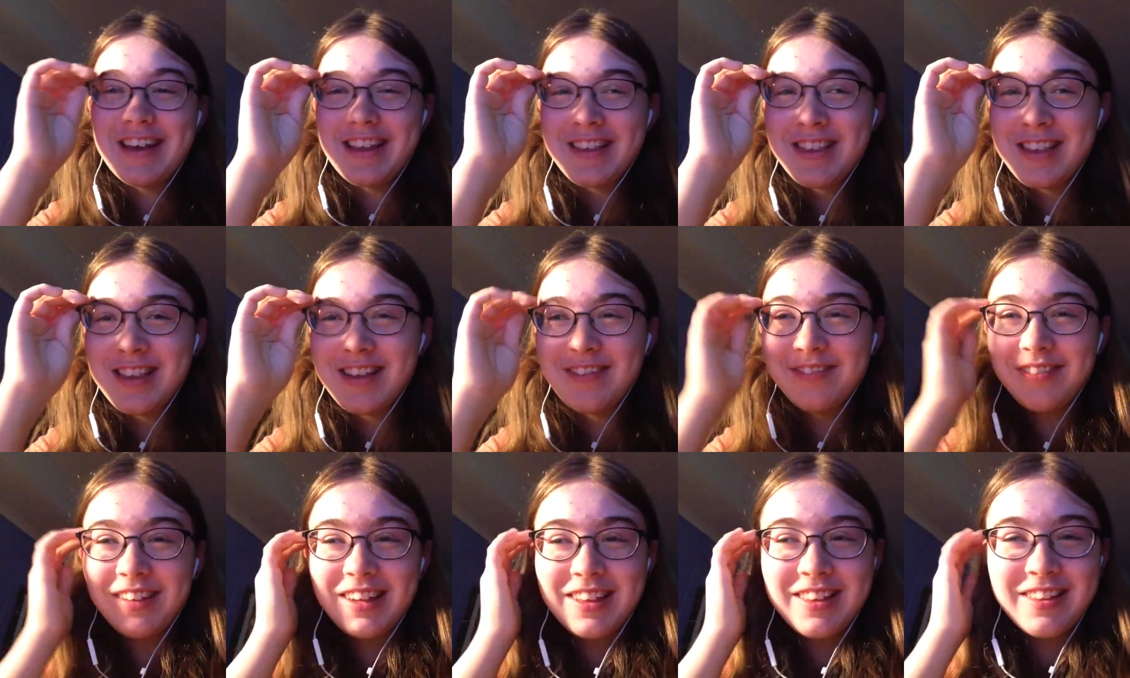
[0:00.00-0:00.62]
It
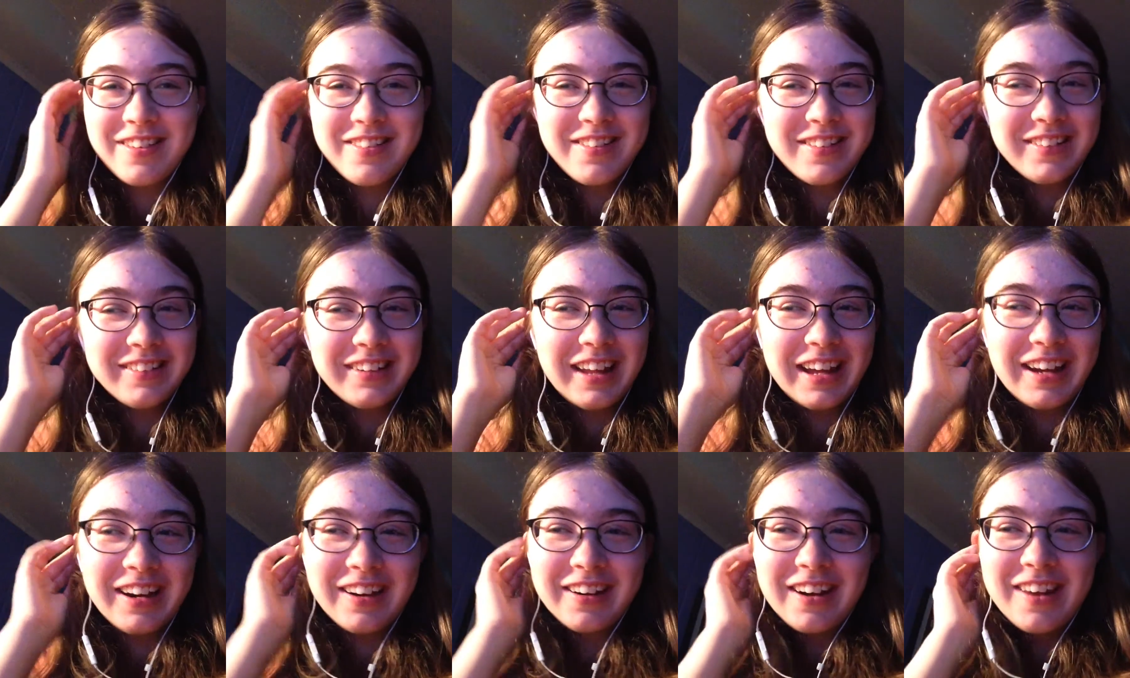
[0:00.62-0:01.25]
seemed like such a
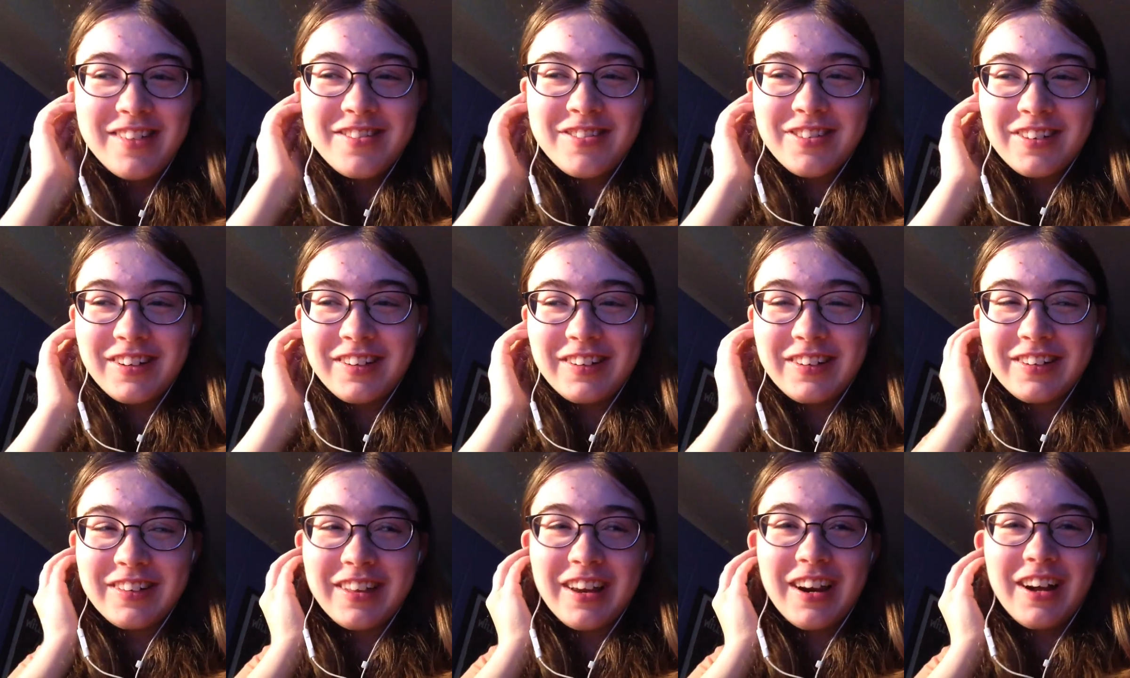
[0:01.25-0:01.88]
lighthearted
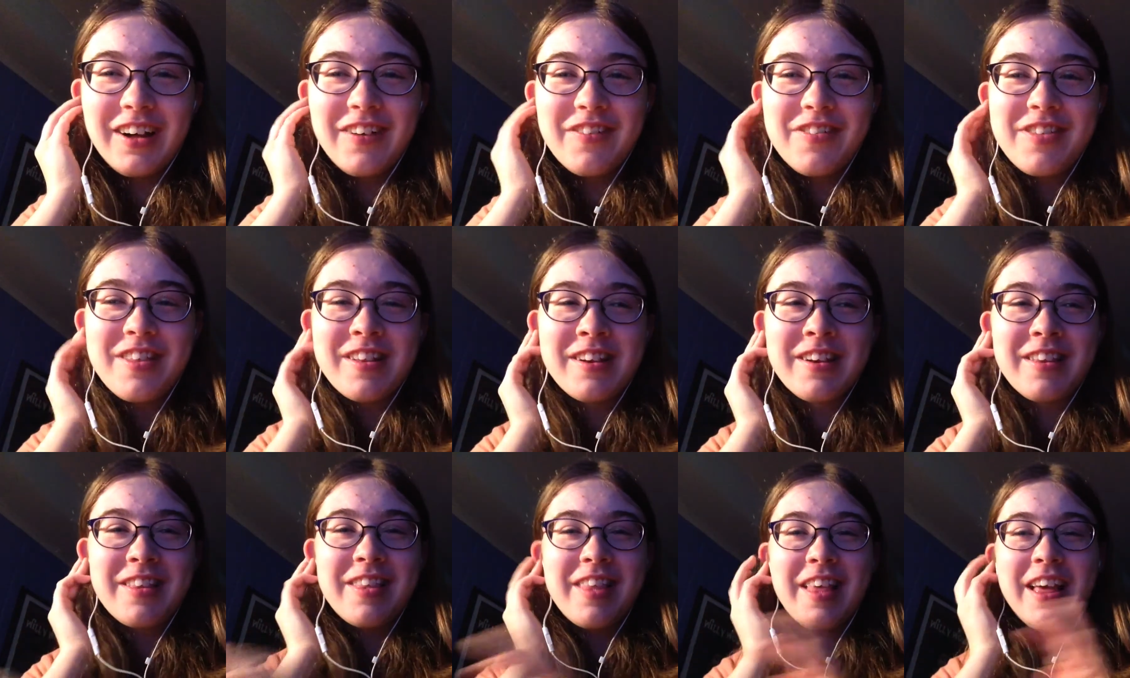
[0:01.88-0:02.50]
trailer that all of a
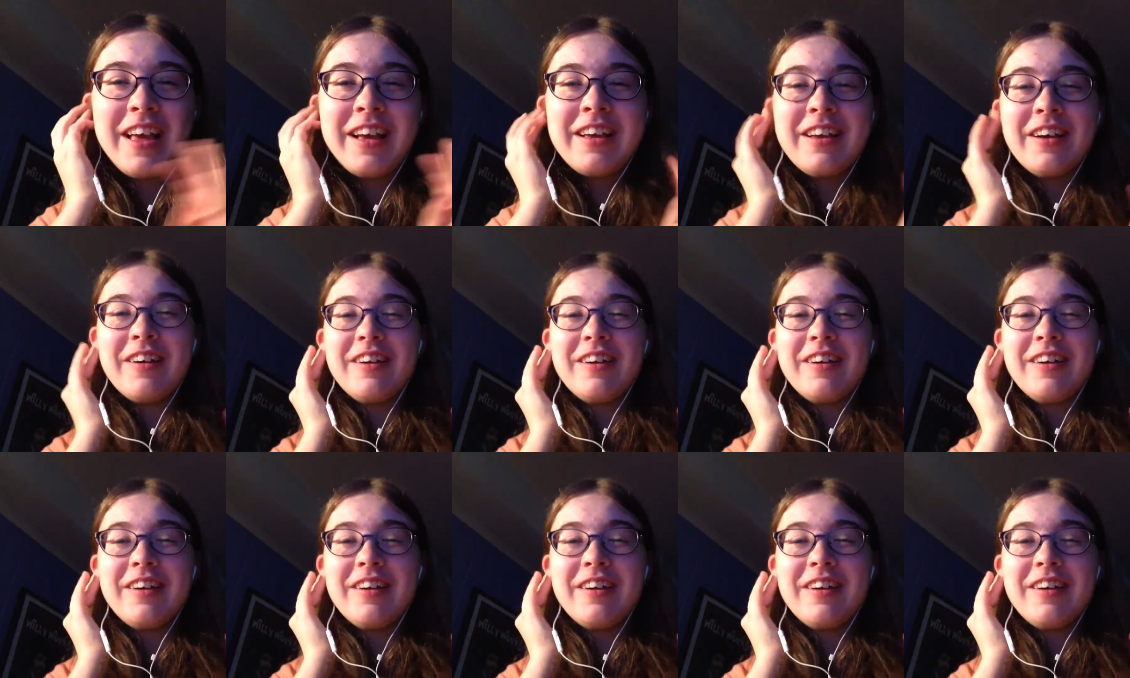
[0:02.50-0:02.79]
sudden it's like,